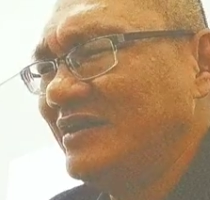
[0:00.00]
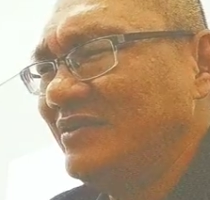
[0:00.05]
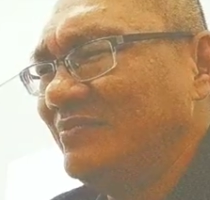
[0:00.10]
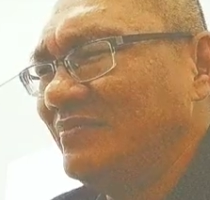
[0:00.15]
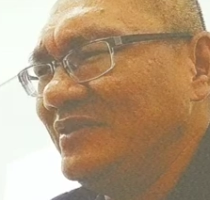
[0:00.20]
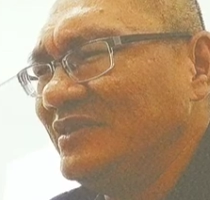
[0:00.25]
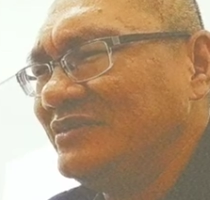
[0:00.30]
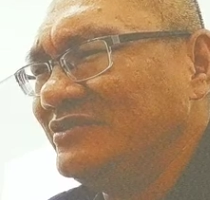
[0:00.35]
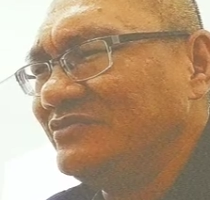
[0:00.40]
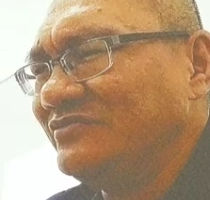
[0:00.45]

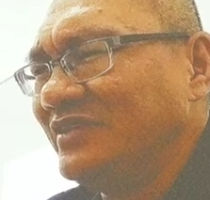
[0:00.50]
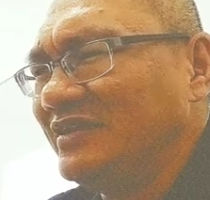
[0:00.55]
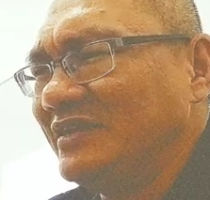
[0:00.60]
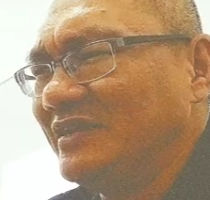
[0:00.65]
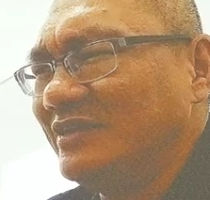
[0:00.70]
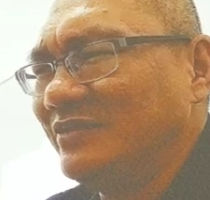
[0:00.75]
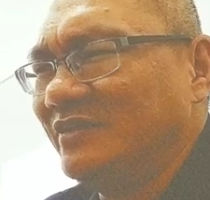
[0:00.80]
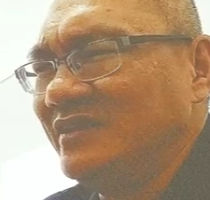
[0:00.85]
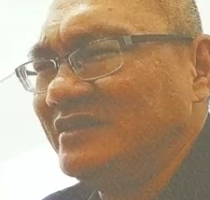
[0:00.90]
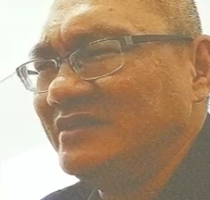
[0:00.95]
Please rate
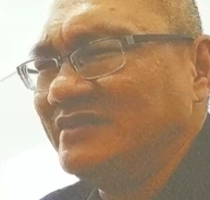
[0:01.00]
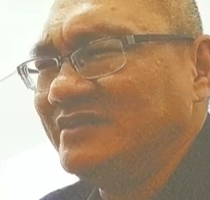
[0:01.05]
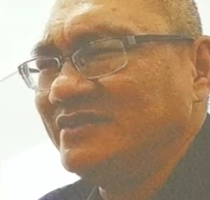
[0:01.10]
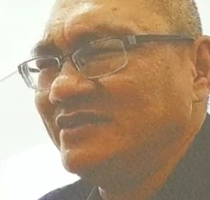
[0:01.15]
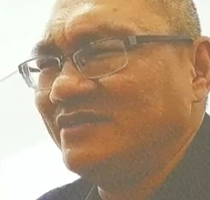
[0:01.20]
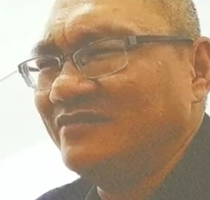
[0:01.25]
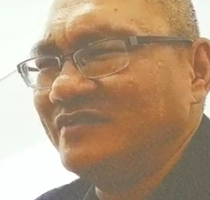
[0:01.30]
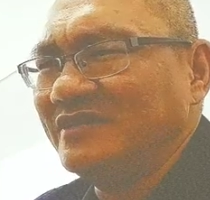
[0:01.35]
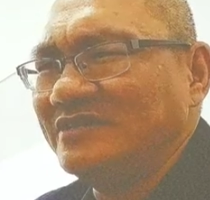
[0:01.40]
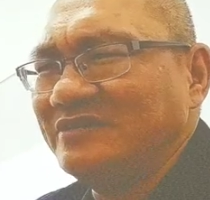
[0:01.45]
the quality
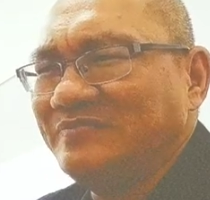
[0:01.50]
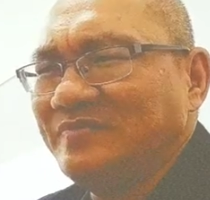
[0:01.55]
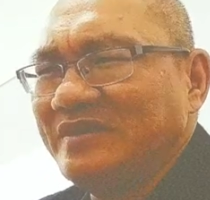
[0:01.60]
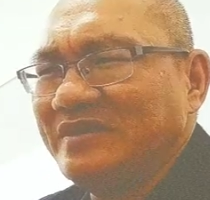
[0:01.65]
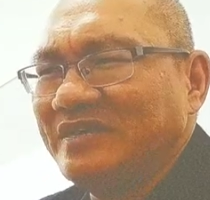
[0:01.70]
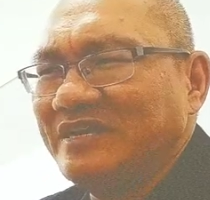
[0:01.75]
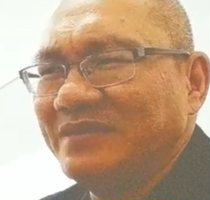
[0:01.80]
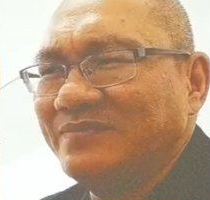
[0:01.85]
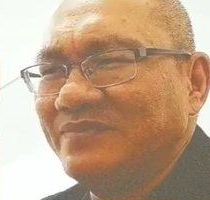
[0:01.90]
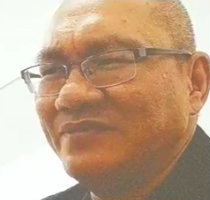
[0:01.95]
of the
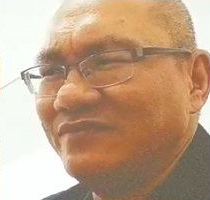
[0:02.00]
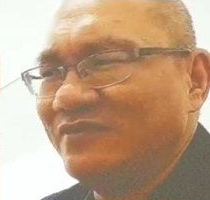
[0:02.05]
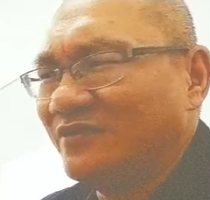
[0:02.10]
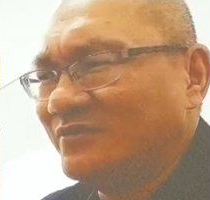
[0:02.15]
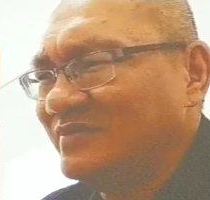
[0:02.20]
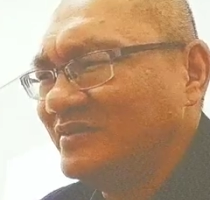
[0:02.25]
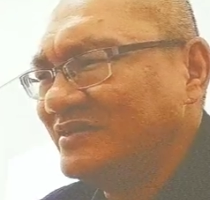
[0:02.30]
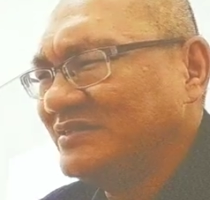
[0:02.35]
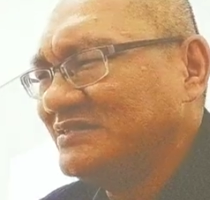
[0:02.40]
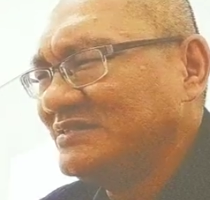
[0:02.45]
speaker
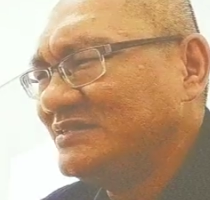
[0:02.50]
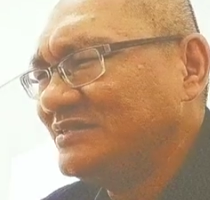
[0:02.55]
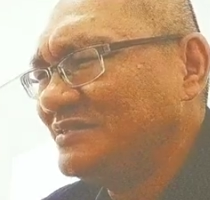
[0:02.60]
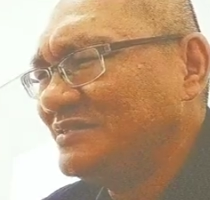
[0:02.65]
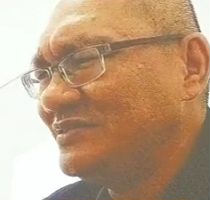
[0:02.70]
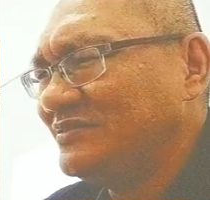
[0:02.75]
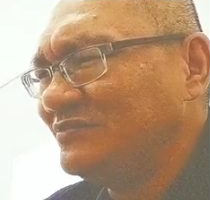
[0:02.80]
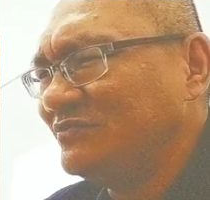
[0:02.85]
performance.